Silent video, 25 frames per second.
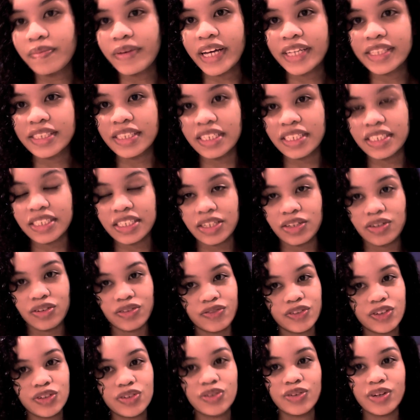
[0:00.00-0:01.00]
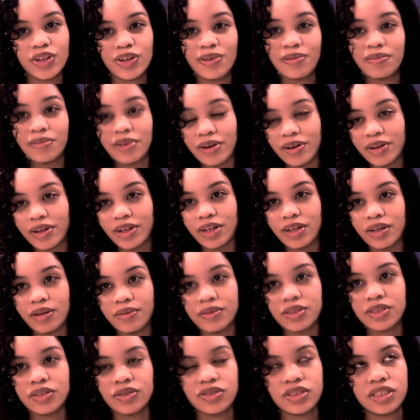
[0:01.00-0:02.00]
to the channel if you're new here
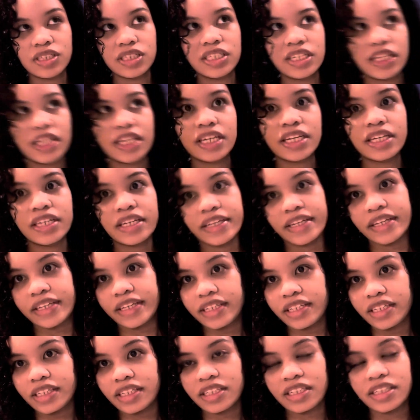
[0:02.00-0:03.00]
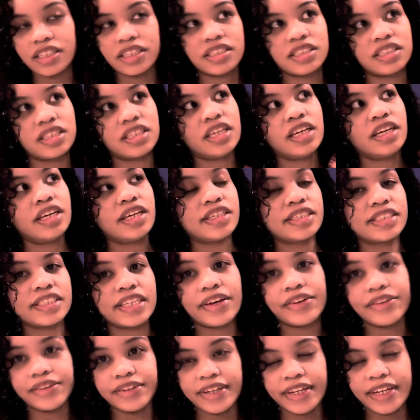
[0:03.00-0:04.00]
welcome so today is
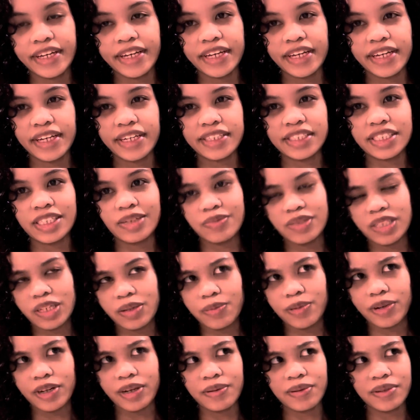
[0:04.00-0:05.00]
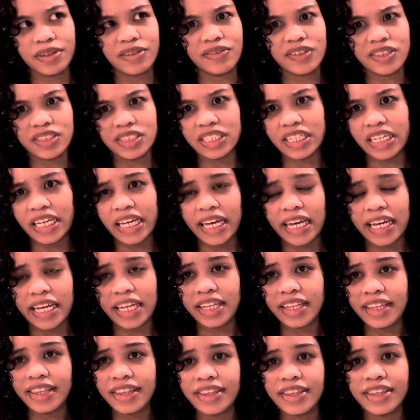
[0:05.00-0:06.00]
saturday september i believe it's the
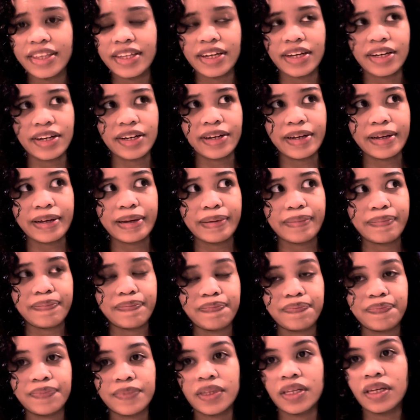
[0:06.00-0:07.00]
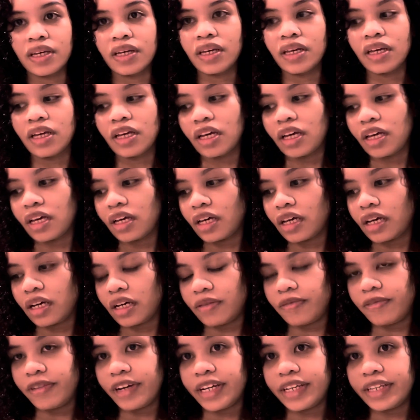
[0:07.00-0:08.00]
8th um,
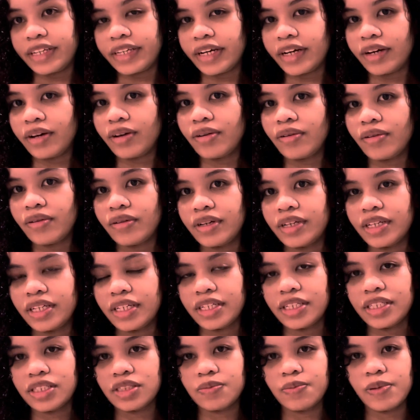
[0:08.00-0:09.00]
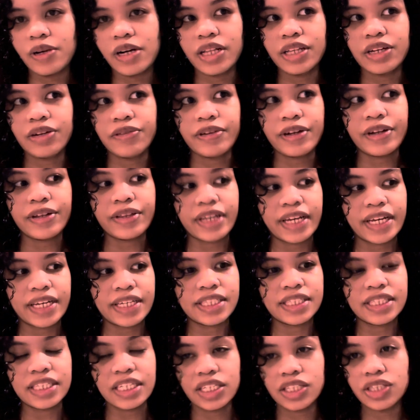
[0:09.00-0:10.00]
uh, right now it is probably around like
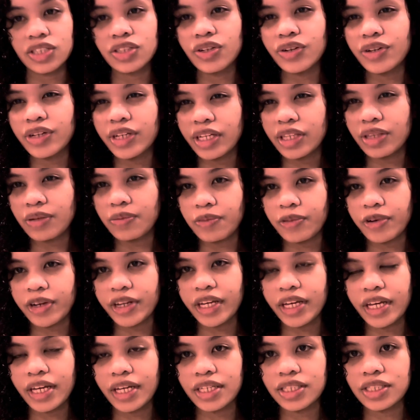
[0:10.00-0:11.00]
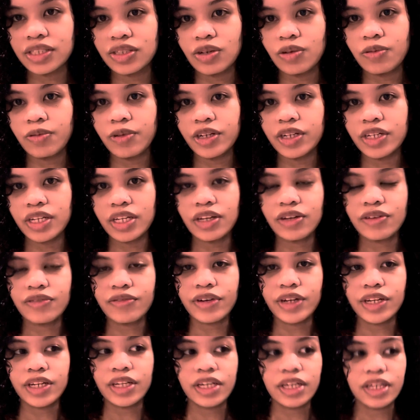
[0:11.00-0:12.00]
6:30 in the morning so we're getting
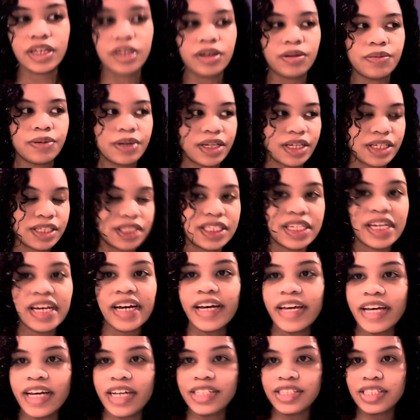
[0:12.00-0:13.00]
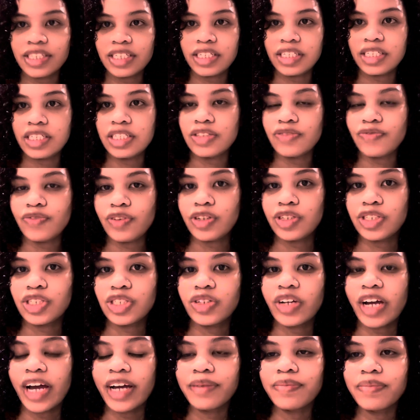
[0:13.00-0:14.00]
ready because kai has his first
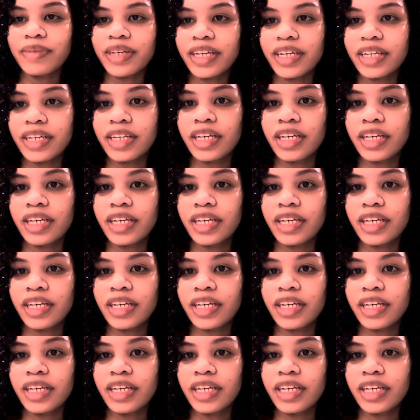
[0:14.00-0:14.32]
track meet